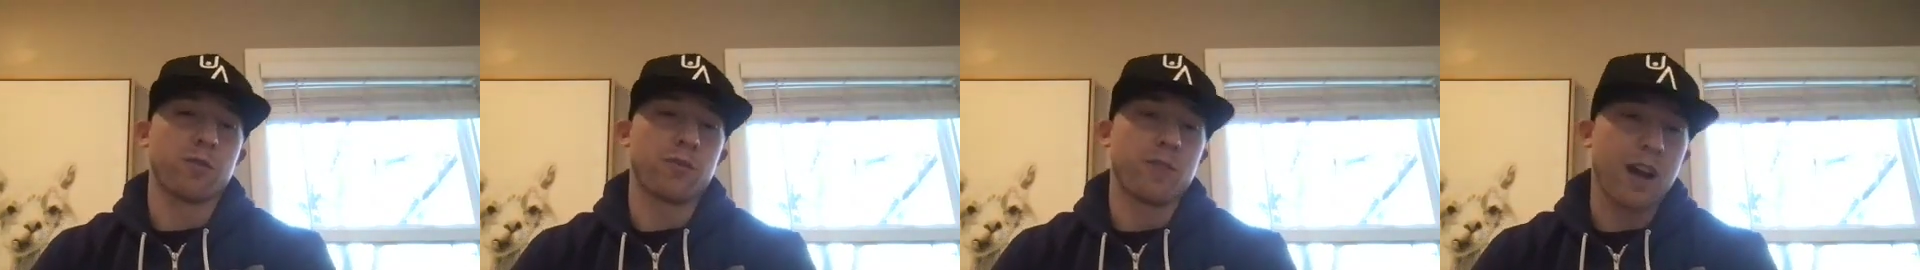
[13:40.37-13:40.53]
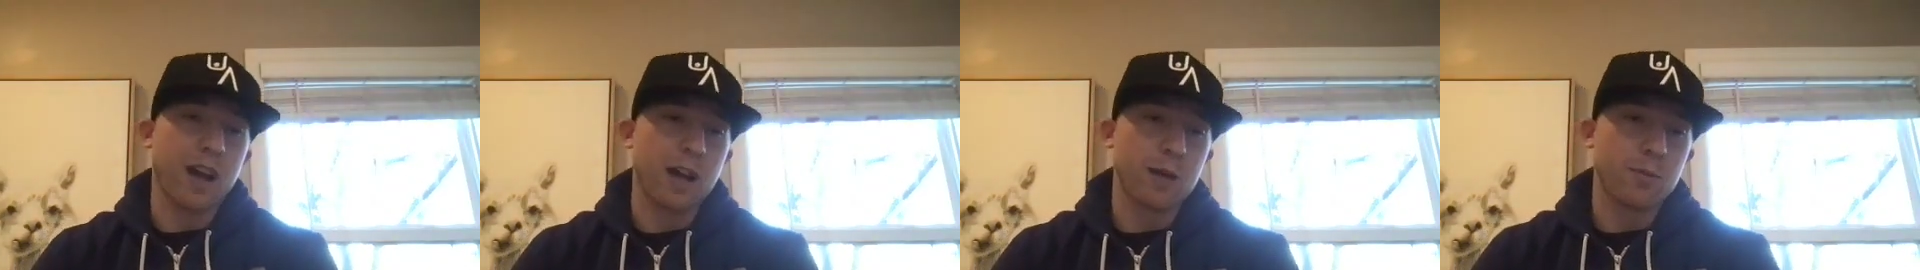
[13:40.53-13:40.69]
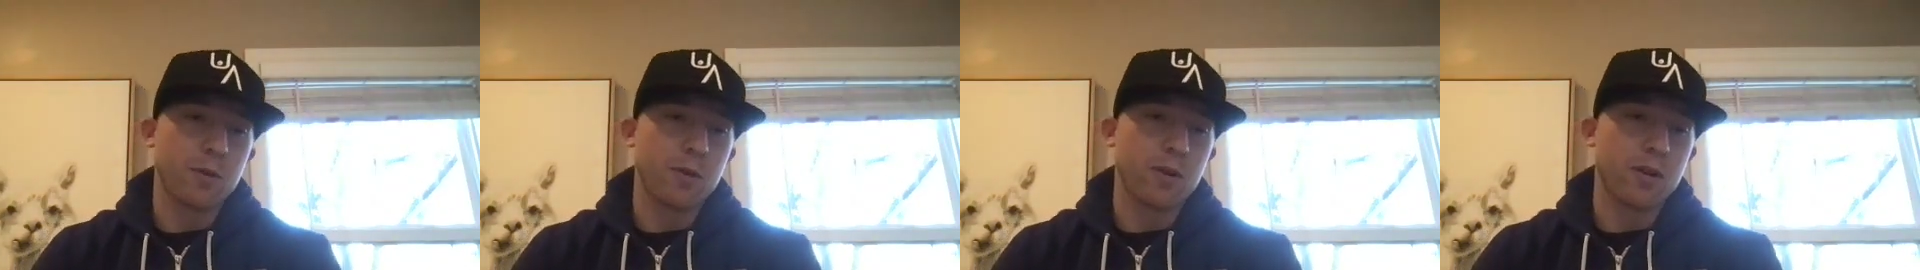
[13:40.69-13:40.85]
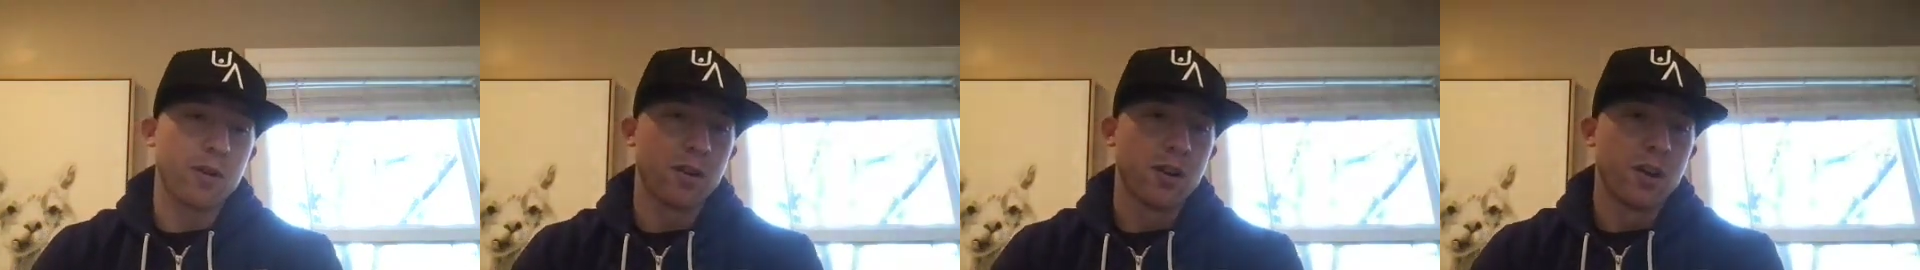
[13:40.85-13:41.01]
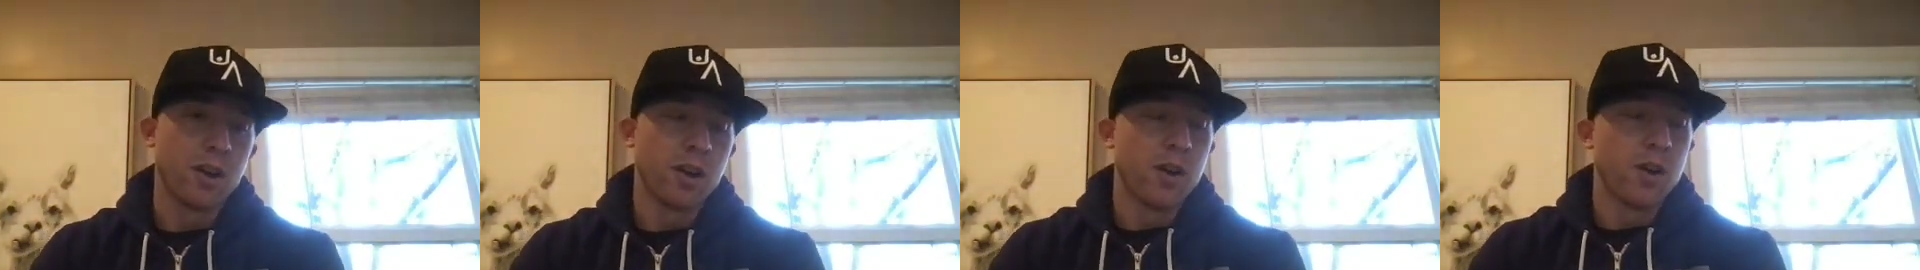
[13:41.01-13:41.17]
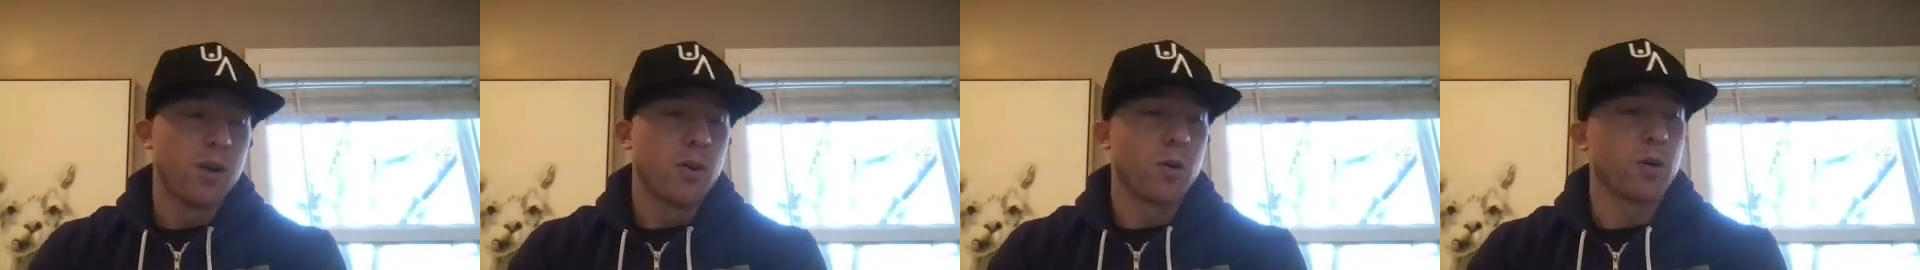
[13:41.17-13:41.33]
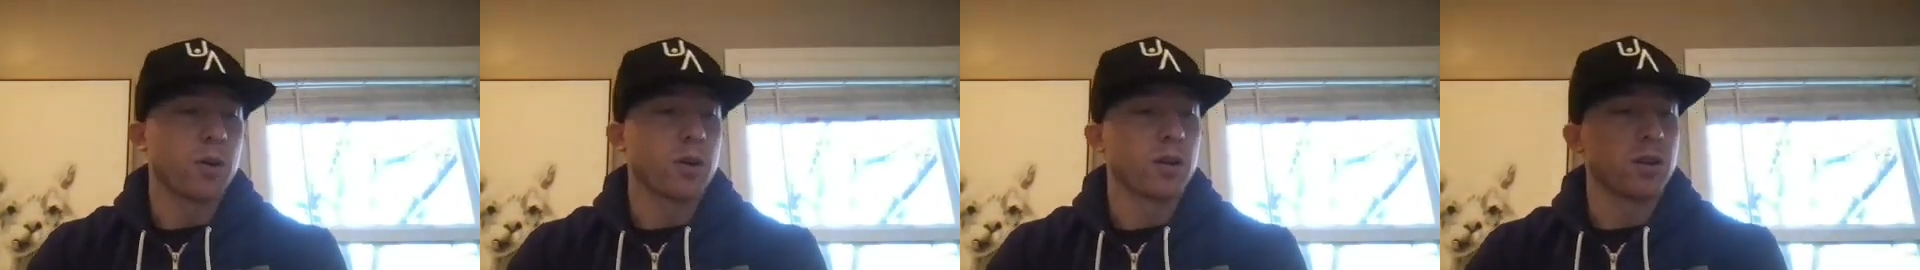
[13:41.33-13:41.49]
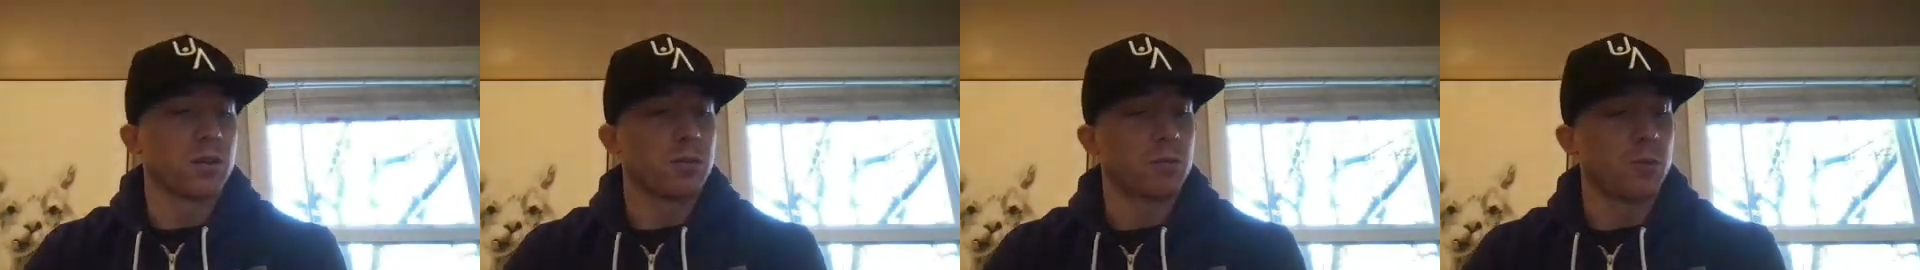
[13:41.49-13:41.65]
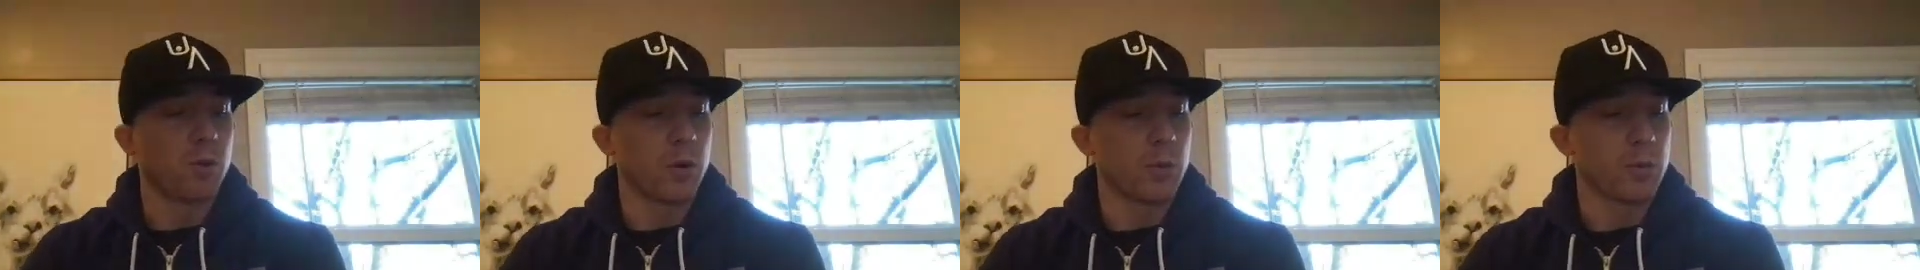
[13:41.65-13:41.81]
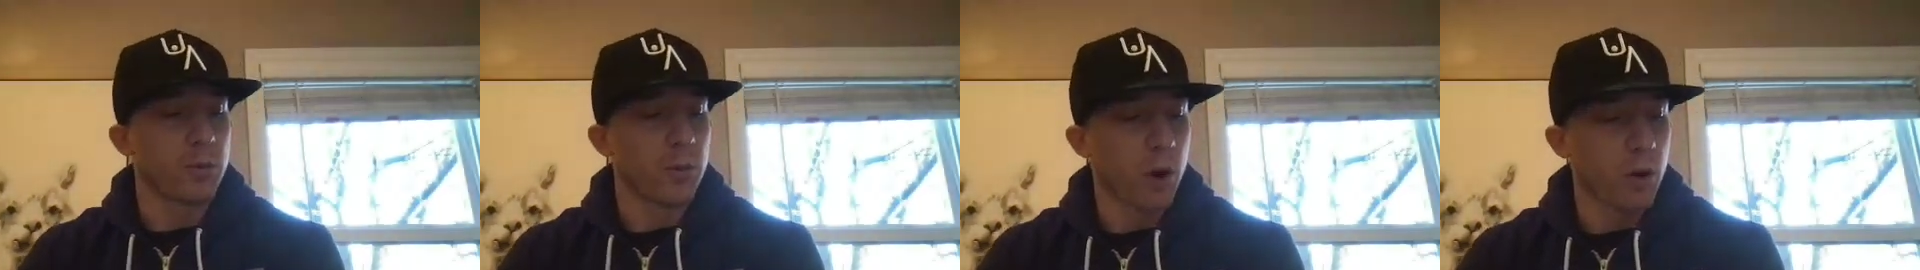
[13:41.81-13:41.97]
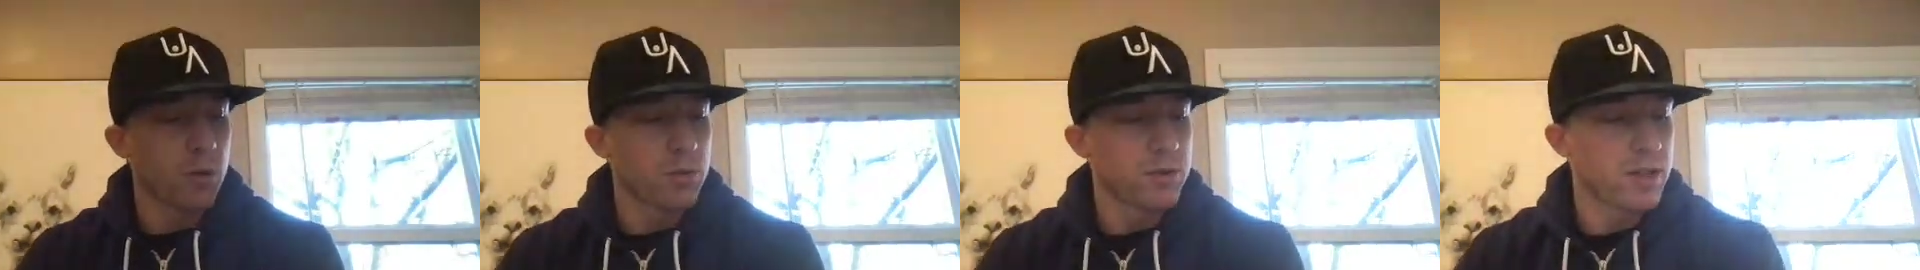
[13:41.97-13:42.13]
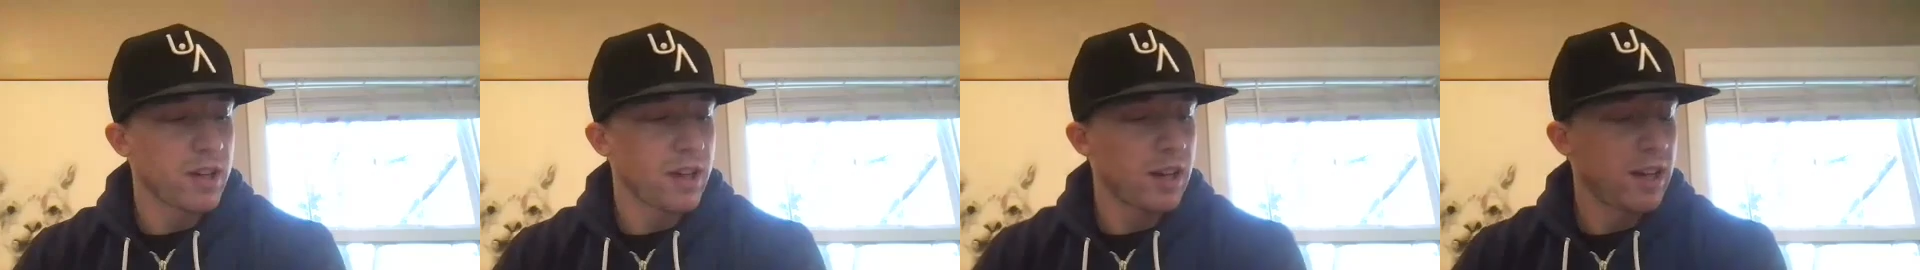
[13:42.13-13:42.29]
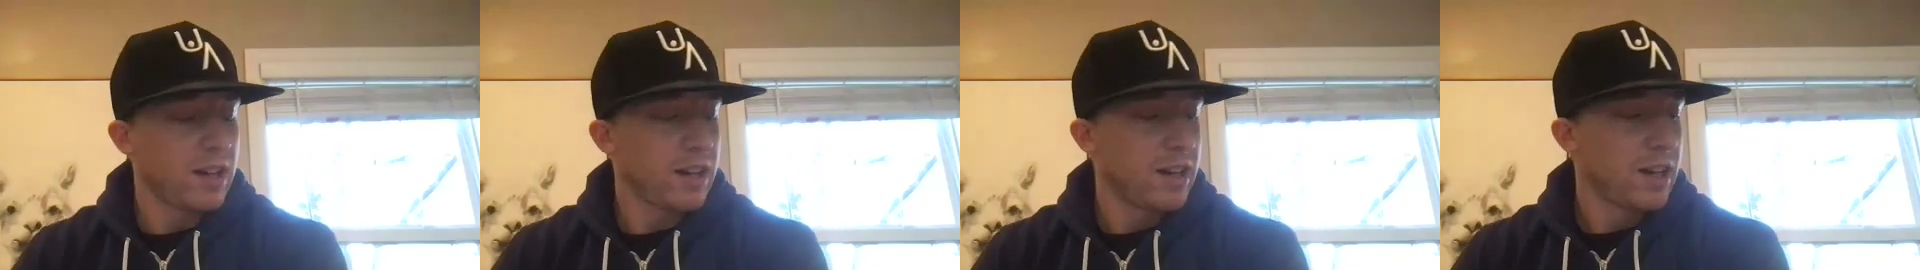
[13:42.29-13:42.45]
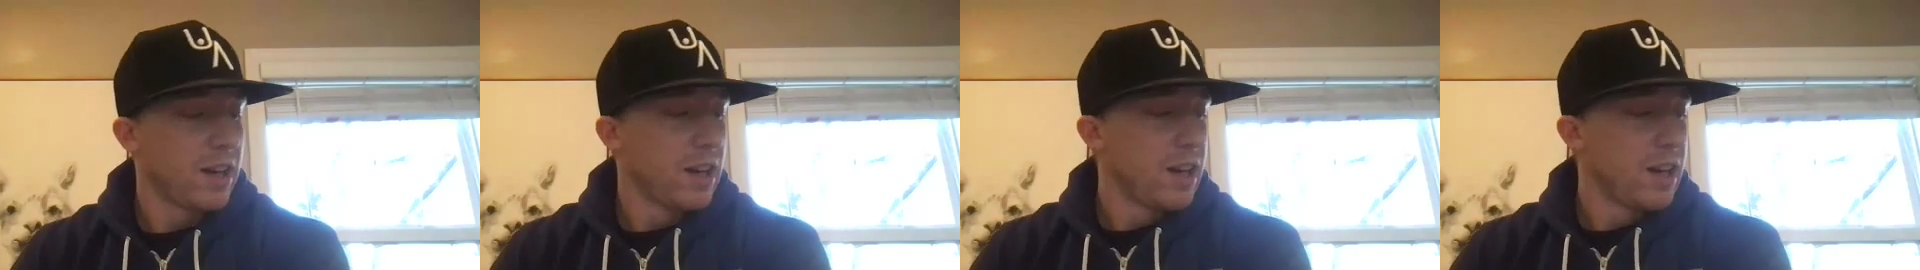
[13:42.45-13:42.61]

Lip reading: fiber or a little more protein.